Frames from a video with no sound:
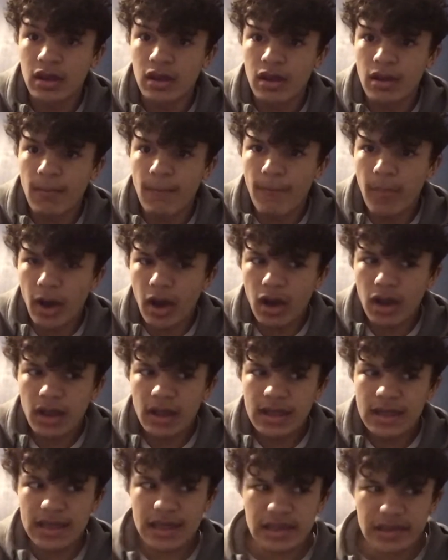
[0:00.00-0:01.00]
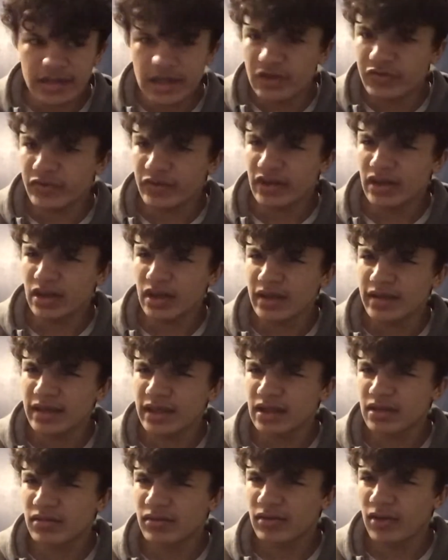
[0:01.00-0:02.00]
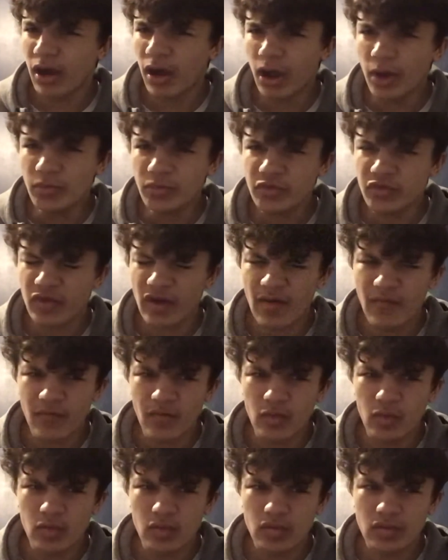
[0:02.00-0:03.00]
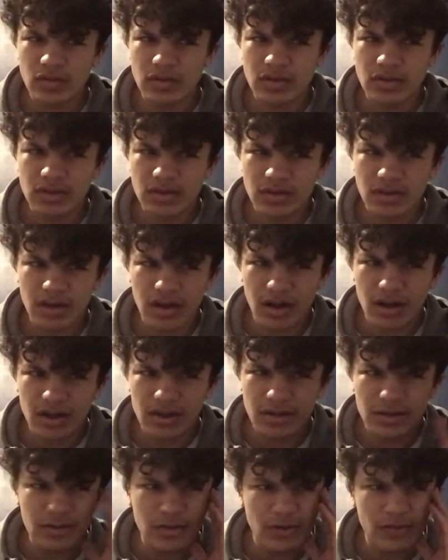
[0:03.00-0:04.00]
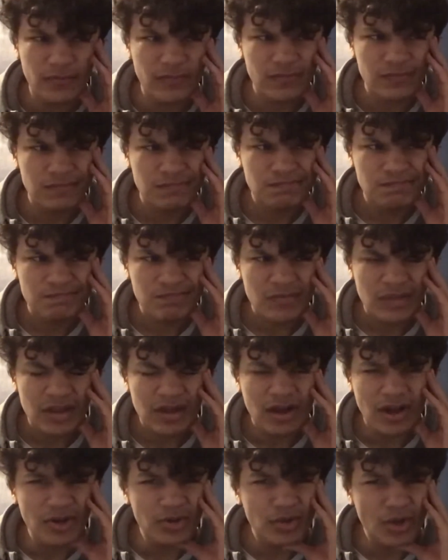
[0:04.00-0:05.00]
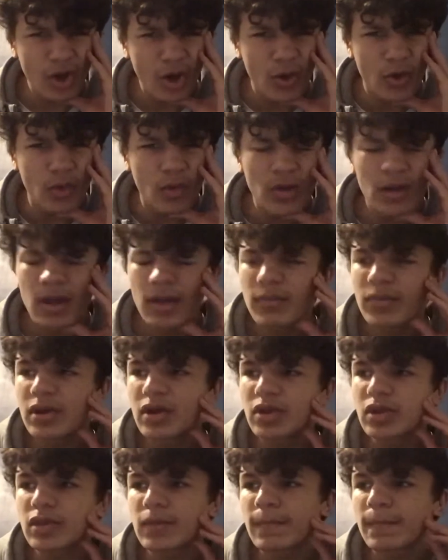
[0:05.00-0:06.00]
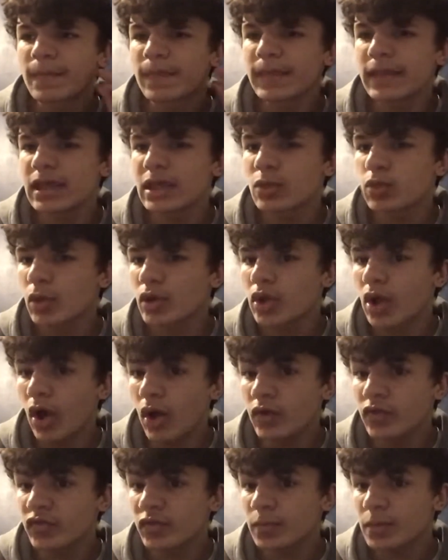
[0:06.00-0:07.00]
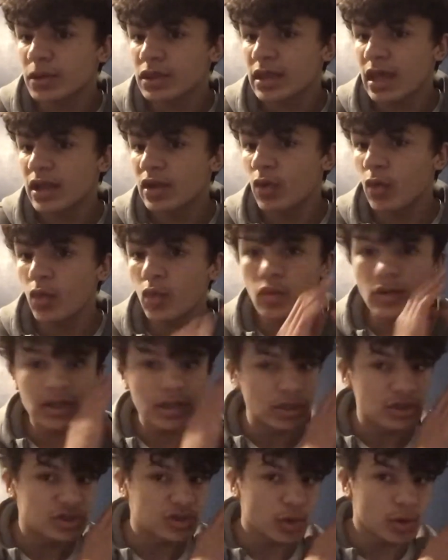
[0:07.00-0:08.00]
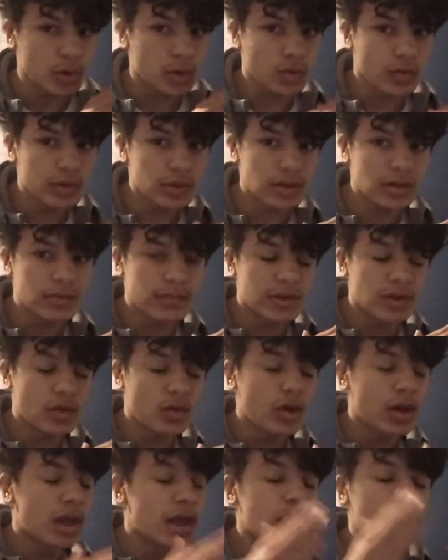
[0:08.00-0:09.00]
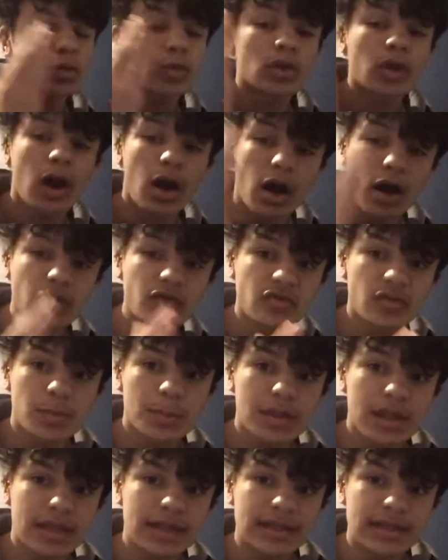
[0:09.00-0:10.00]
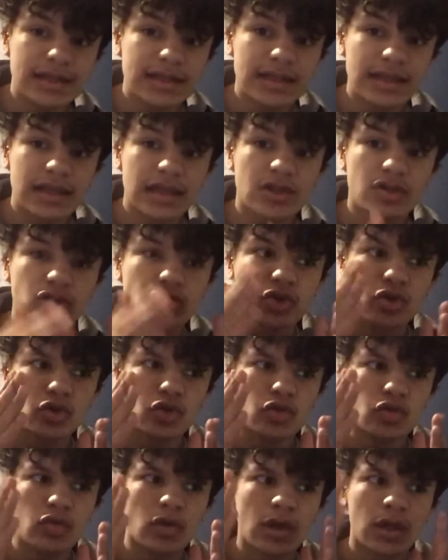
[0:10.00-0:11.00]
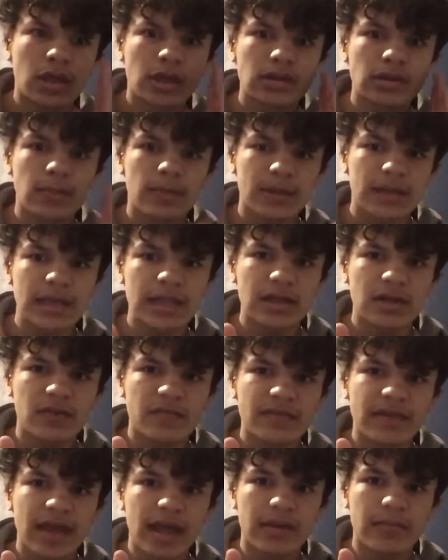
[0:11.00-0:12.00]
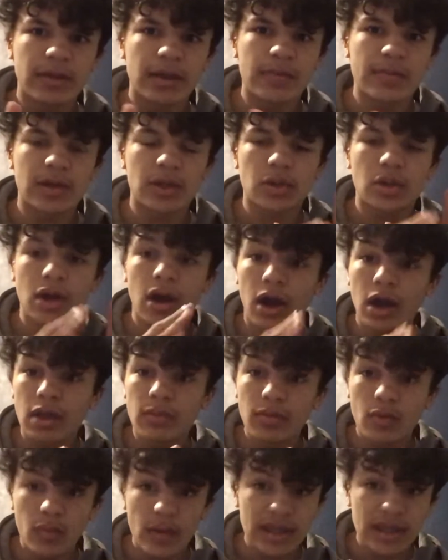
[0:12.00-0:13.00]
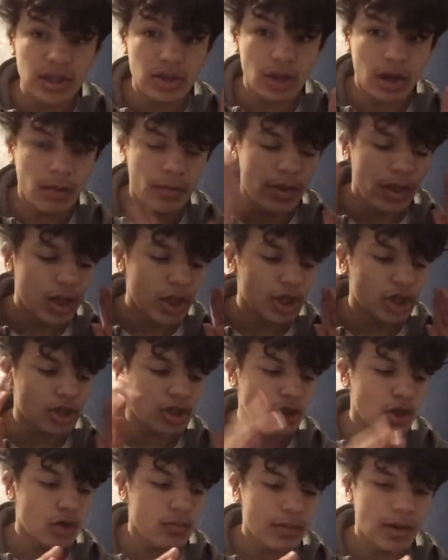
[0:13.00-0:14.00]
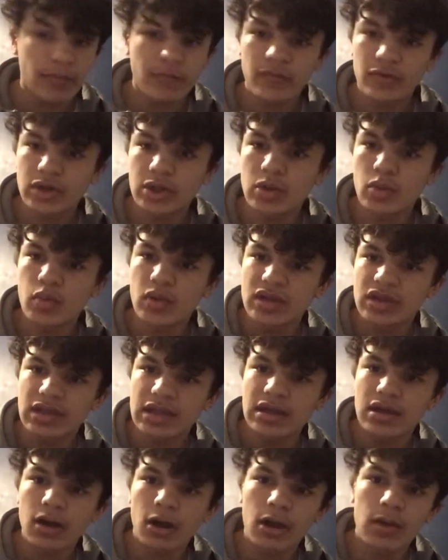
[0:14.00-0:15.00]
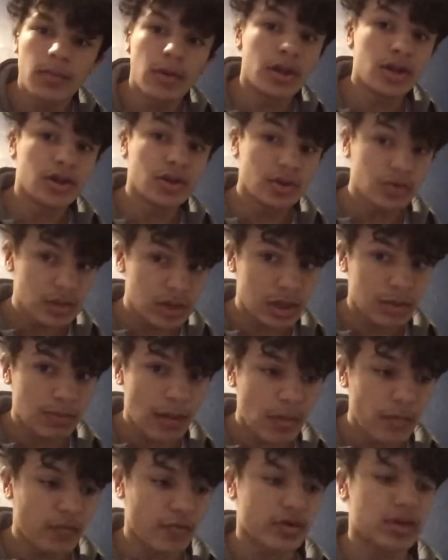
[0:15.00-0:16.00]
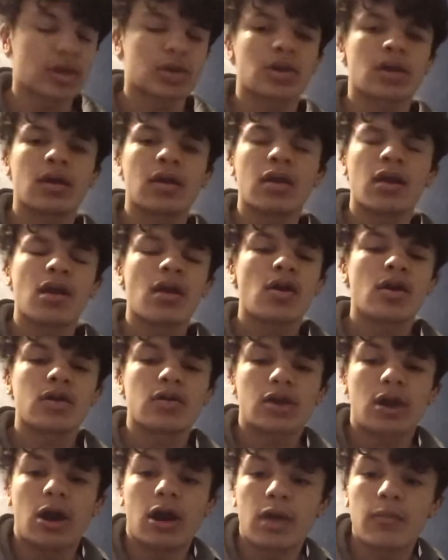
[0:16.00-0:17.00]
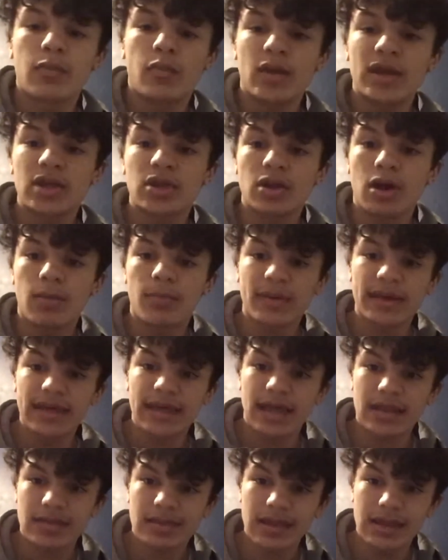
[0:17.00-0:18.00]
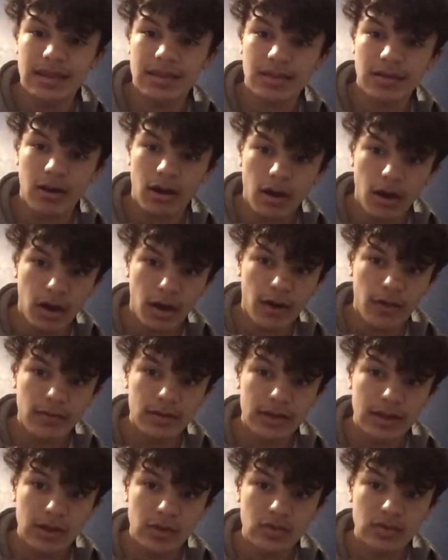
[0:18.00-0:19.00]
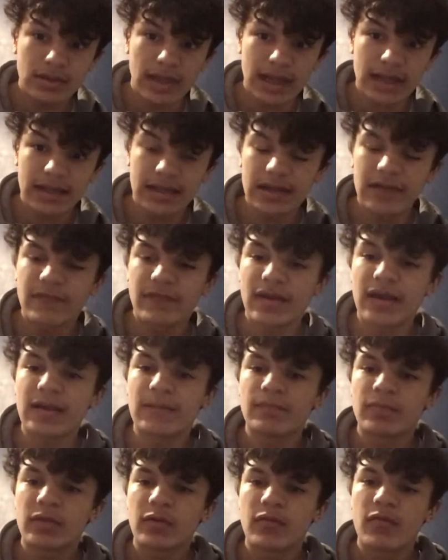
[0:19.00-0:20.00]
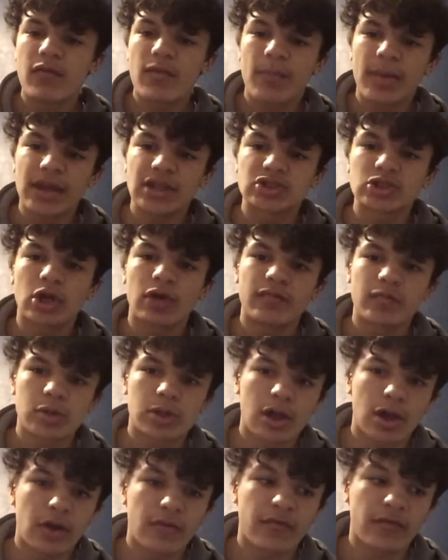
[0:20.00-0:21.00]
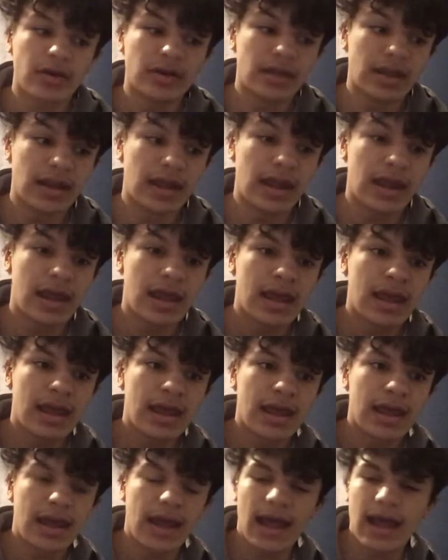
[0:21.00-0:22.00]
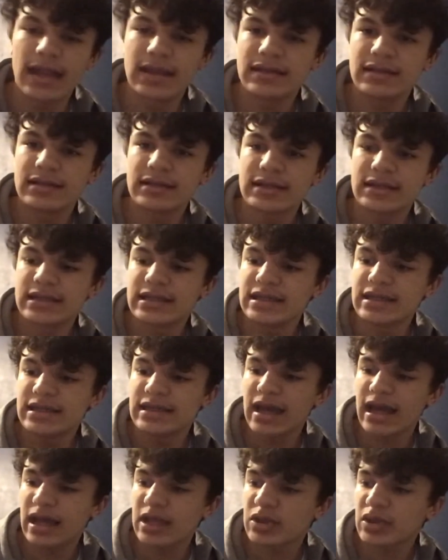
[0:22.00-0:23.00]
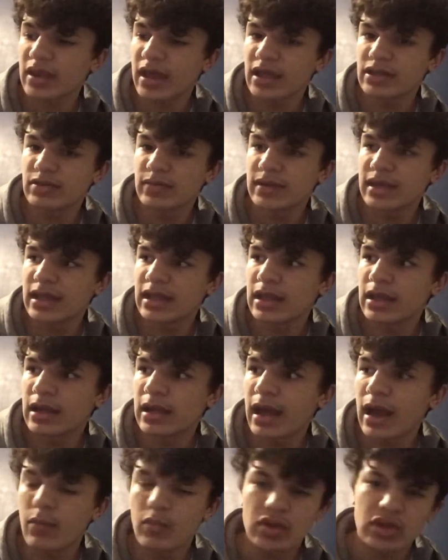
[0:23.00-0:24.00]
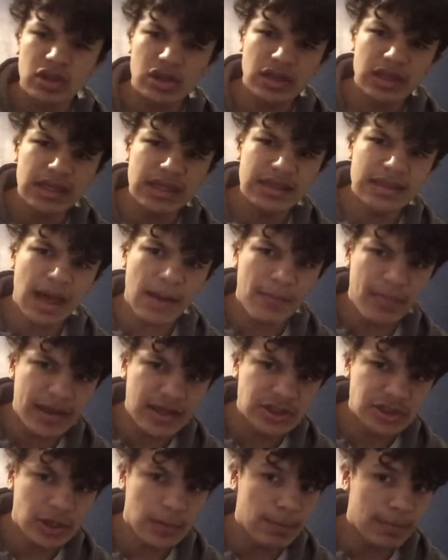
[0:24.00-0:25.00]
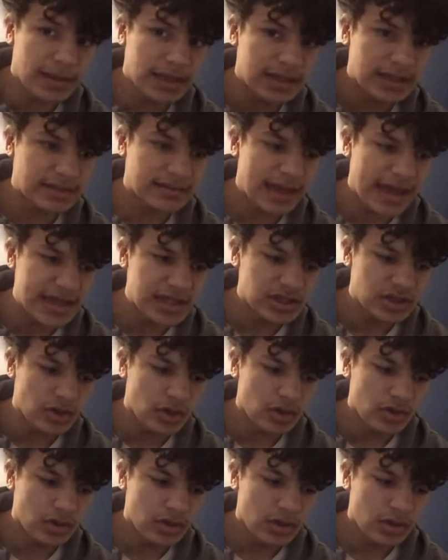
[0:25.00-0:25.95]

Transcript: But it's literally like they time traveled, kind of. I don't know, because it's 100%, all these short stories in the middle, it's 100% leading to the beginning of the anime, because KAIBA wakes up, no memories. We see KAIBA lose his memories. KAIBA wakes up, he has this heart little dangly thing with a picture of his girlfriend in it, and he has that at the beginning, and we see that picture being taken